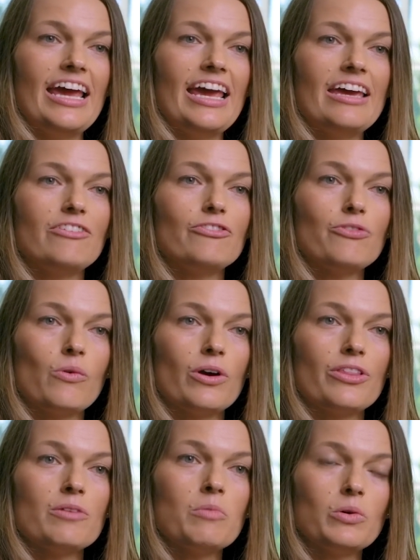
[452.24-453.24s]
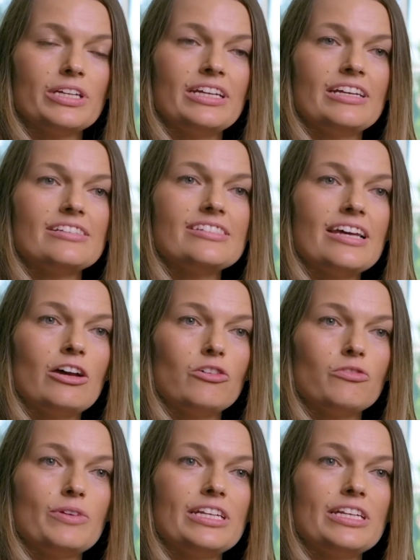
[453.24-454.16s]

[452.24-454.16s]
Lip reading: And for the molding itself,